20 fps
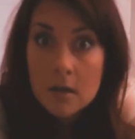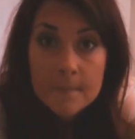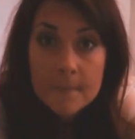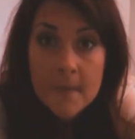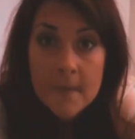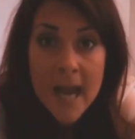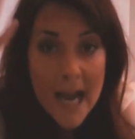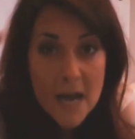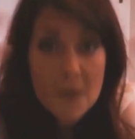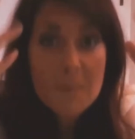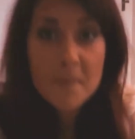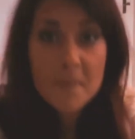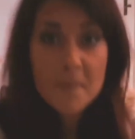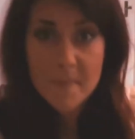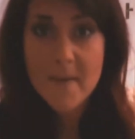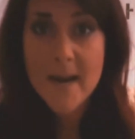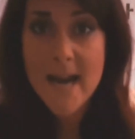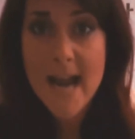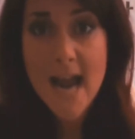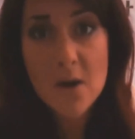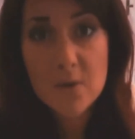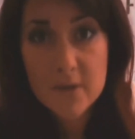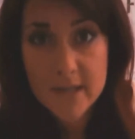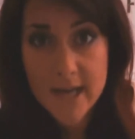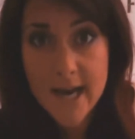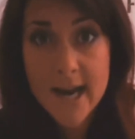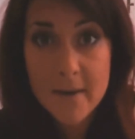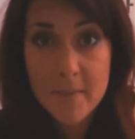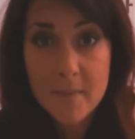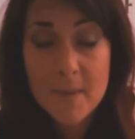Help me out
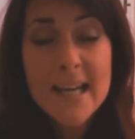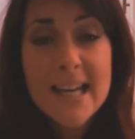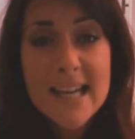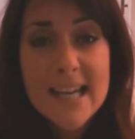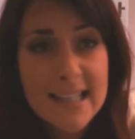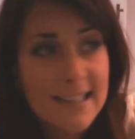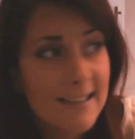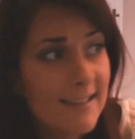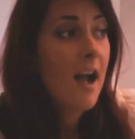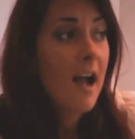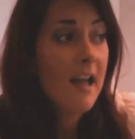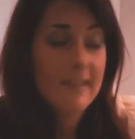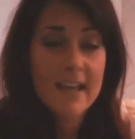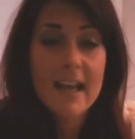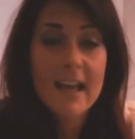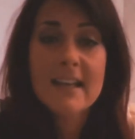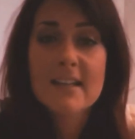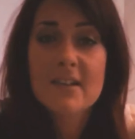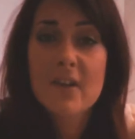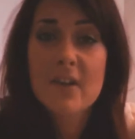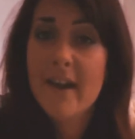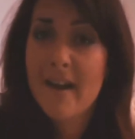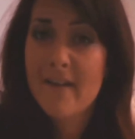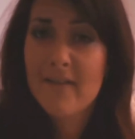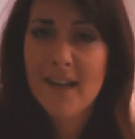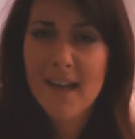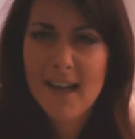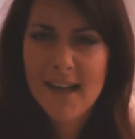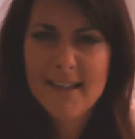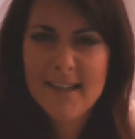here, please. I think I need to go and have
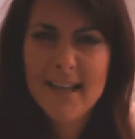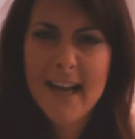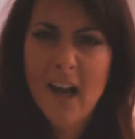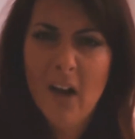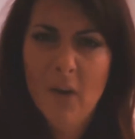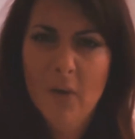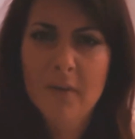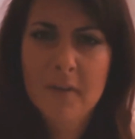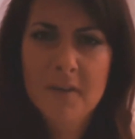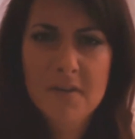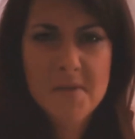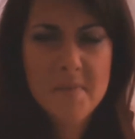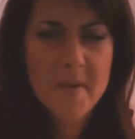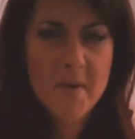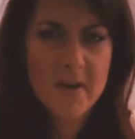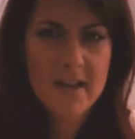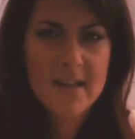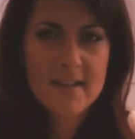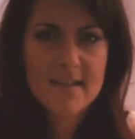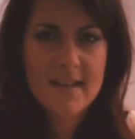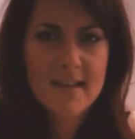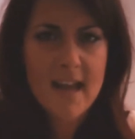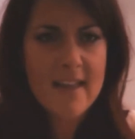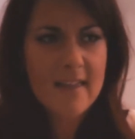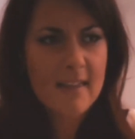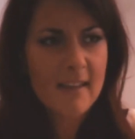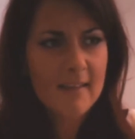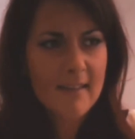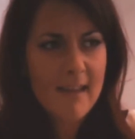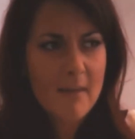a lie down, to be honest. I
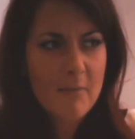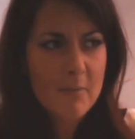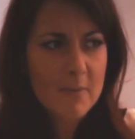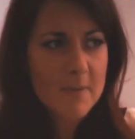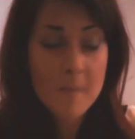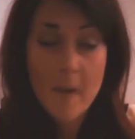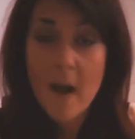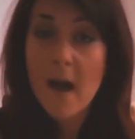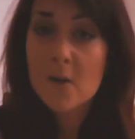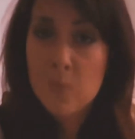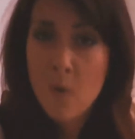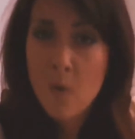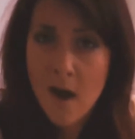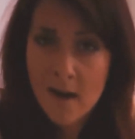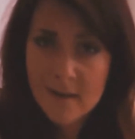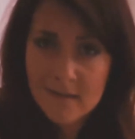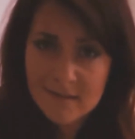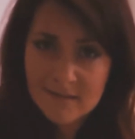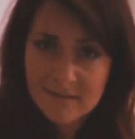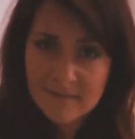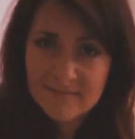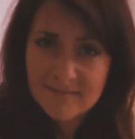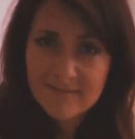think that was part one.